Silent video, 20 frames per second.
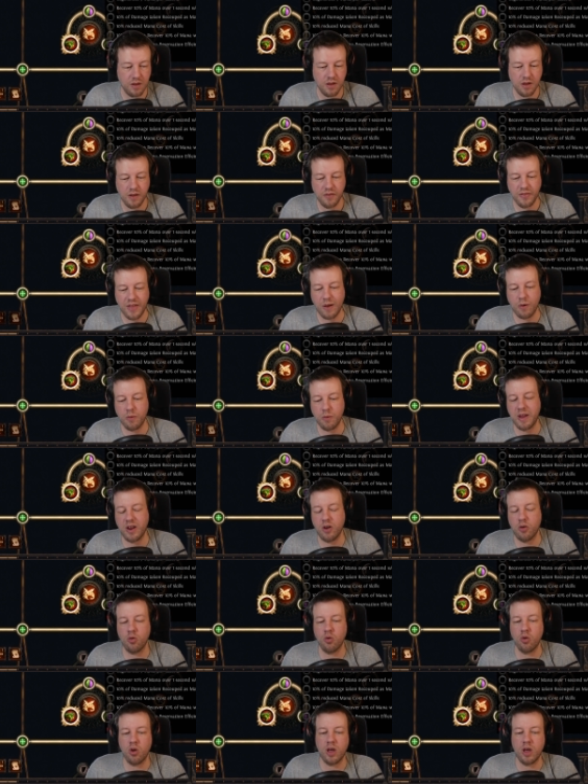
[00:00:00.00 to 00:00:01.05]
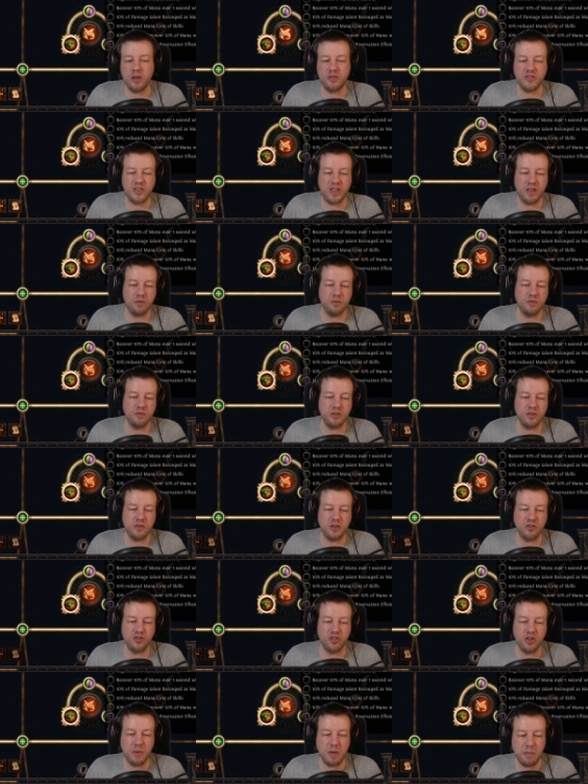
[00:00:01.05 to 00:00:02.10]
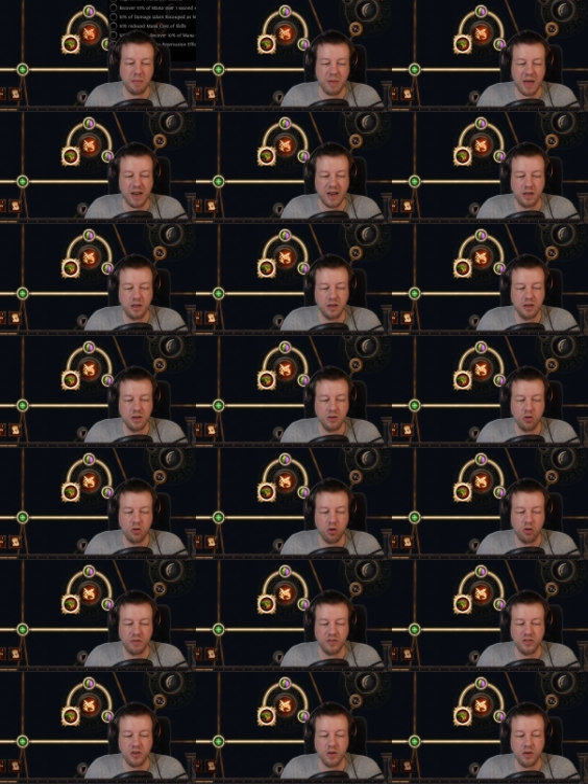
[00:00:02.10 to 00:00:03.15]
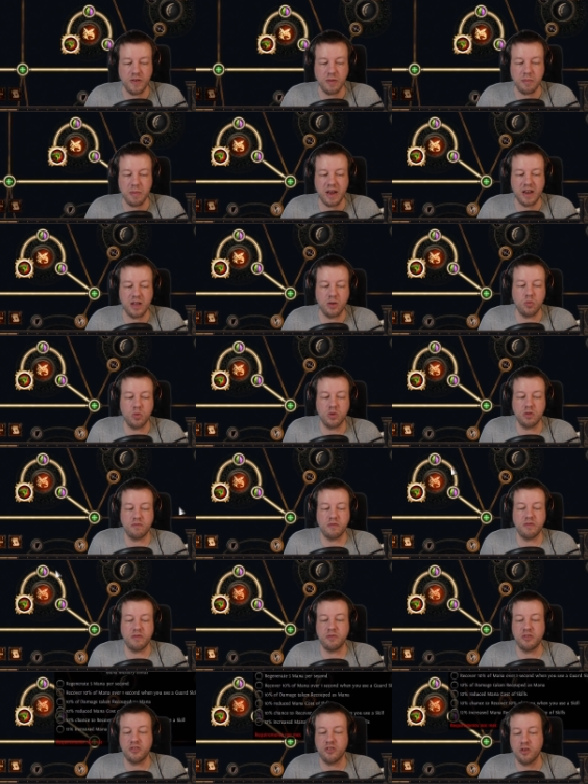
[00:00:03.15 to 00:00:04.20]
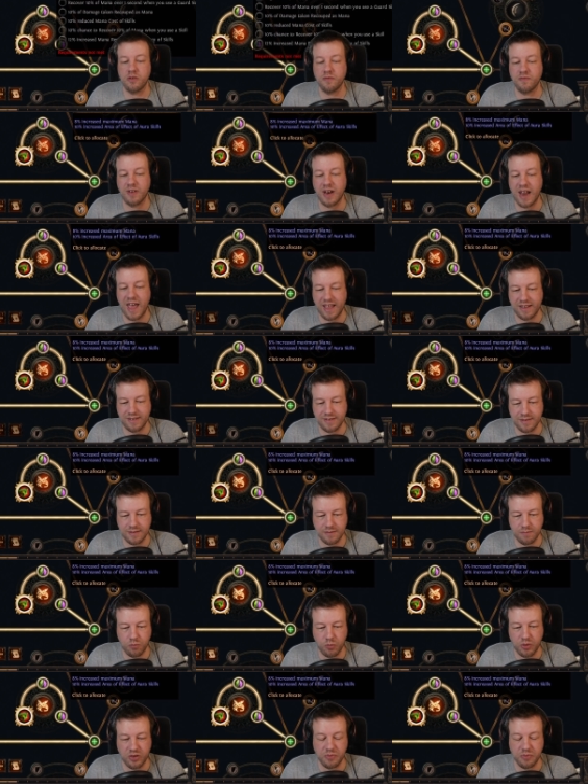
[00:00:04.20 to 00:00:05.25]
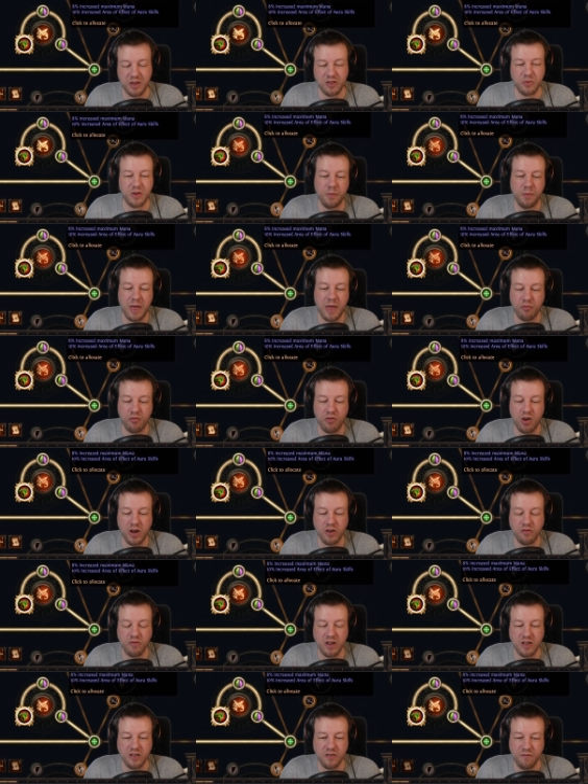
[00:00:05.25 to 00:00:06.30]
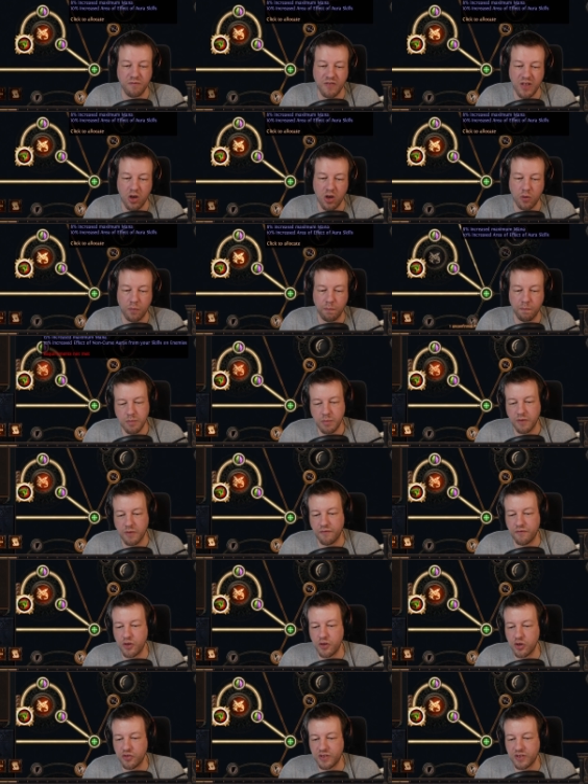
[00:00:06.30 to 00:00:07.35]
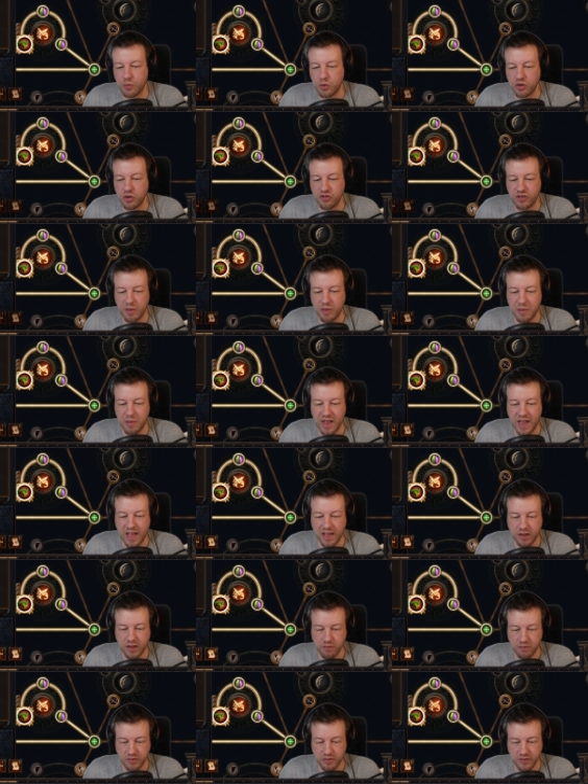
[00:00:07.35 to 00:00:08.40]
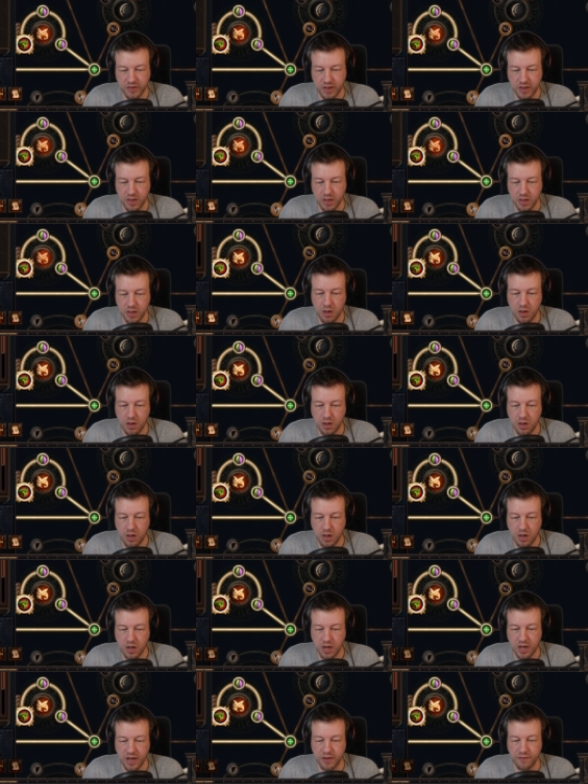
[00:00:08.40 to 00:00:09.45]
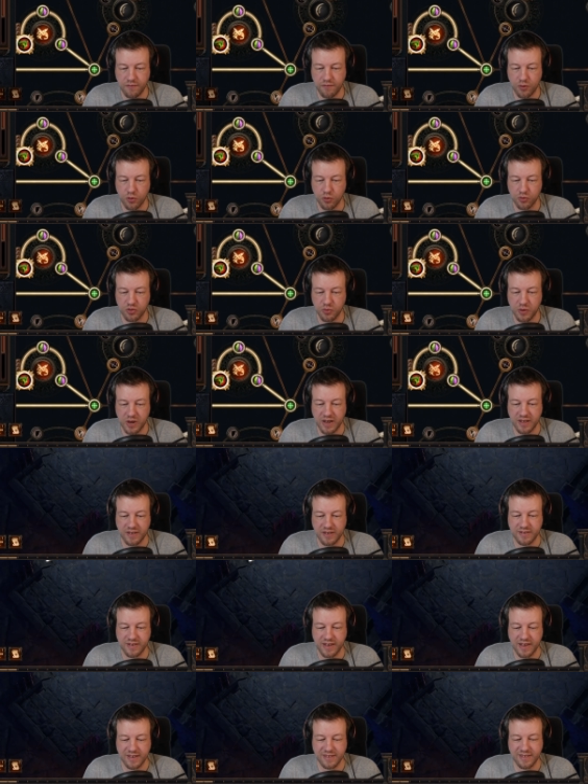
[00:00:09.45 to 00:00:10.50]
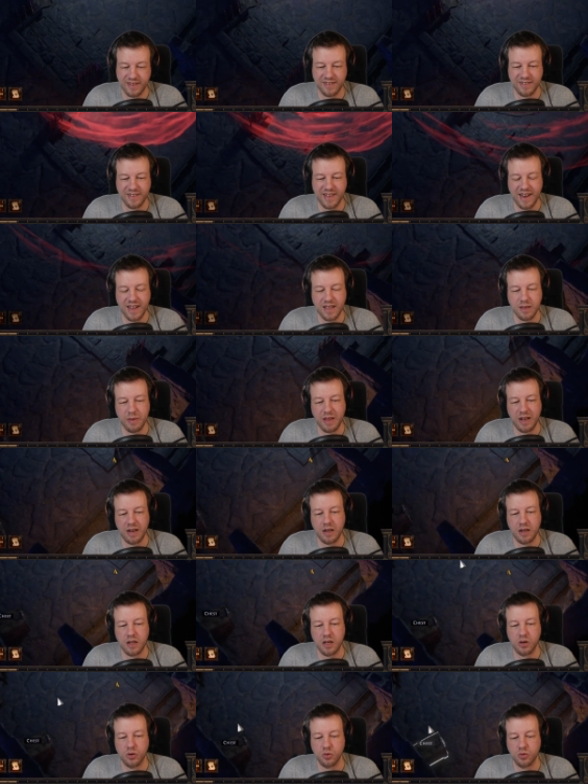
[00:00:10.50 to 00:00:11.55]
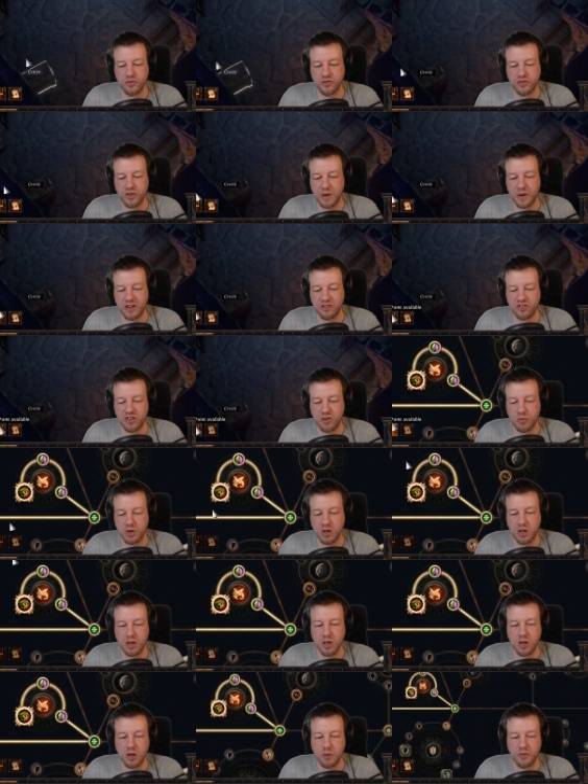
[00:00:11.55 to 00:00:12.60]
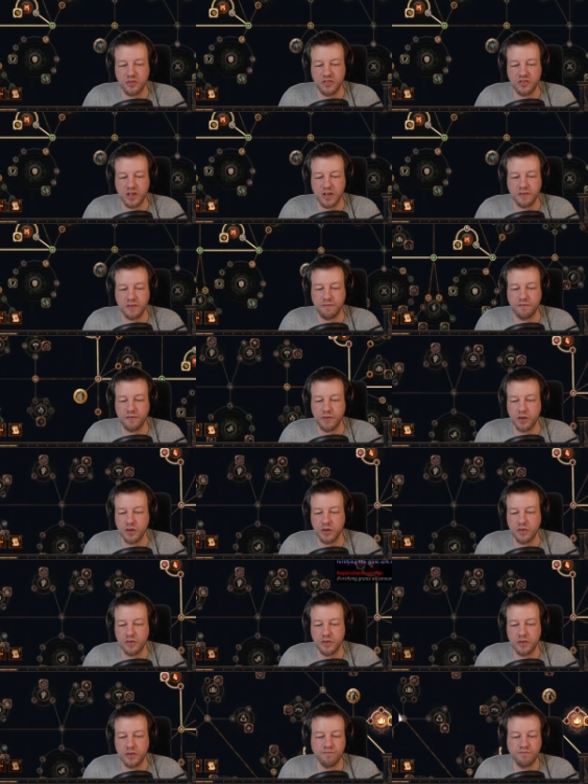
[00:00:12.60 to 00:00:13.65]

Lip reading: That will mean all our skills consuming mana or reserving mana will reserve less, which means we can get Pride ready to fit on. But first, I want to check my accuracy. 94 to 86. It's getting a bit low, so actually we're going to go up the side first.